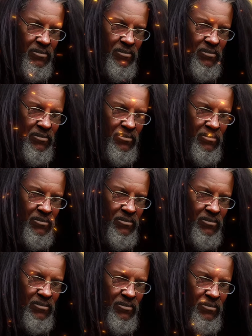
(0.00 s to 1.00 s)

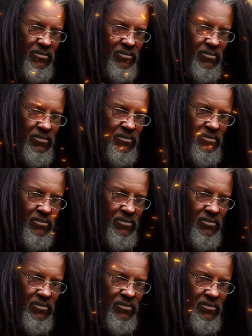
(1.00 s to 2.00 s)
everything. I trust
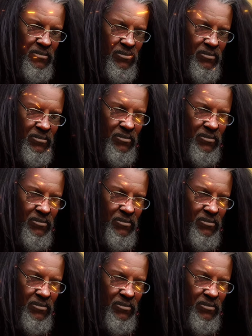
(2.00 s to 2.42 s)
you to